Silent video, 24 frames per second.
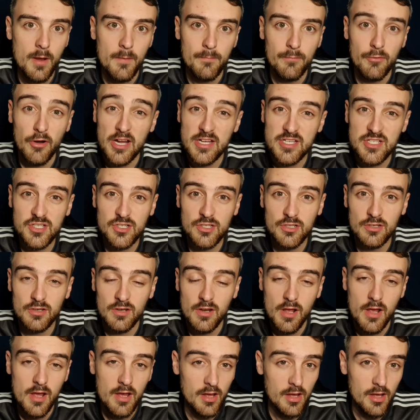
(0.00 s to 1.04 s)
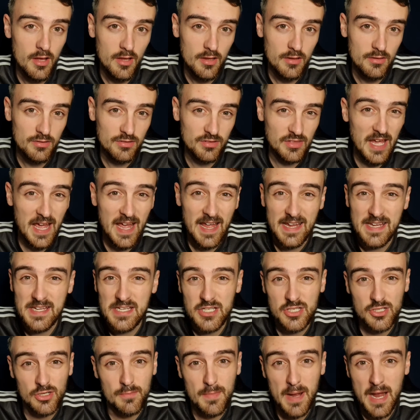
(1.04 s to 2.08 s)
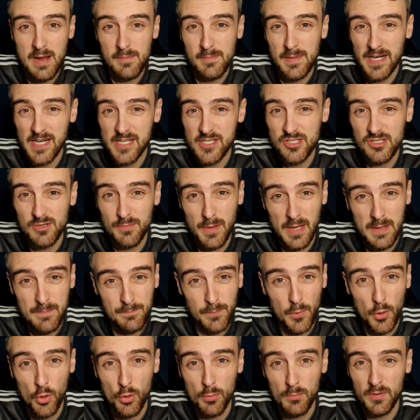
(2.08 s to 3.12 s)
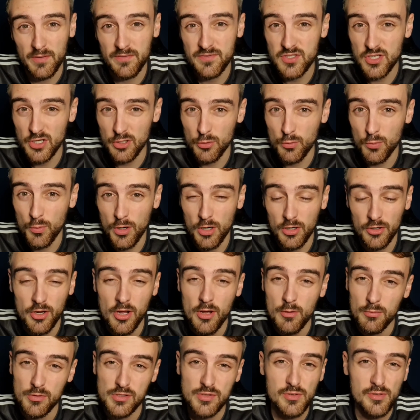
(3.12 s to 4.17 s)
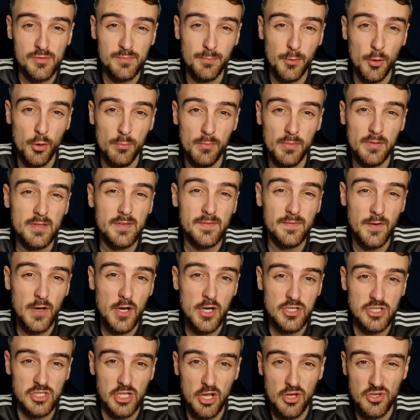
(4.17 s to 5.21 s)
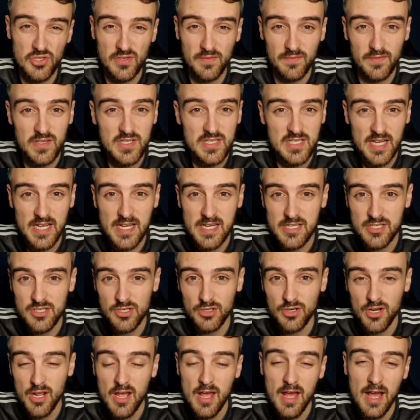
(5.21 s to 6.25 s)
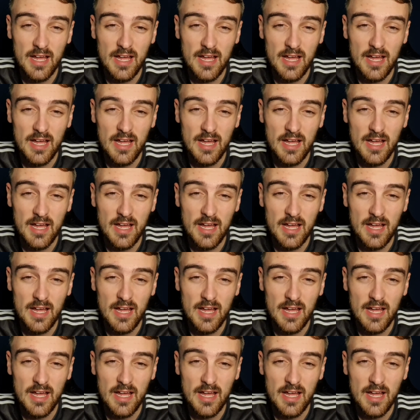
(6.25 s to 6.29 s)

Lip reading: Preston, they somehow managed to beat Bournemouth 2-1, which was Bournemouth's first loss of the season,